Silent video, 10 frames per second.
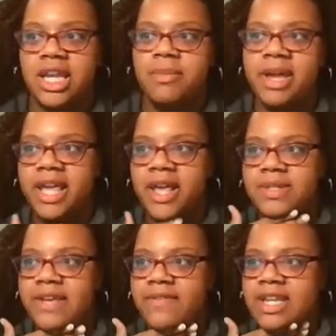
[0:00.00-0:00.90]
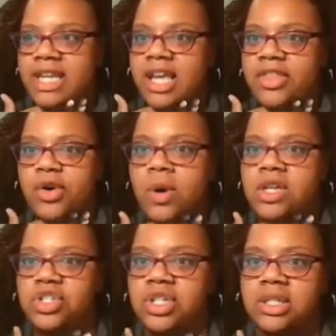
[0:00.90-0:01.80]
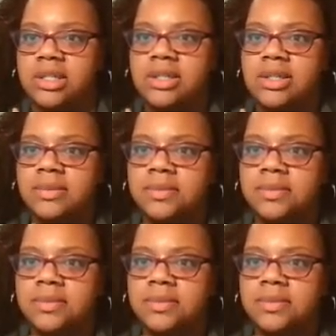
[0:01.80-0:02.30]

Anybody else have any other questions?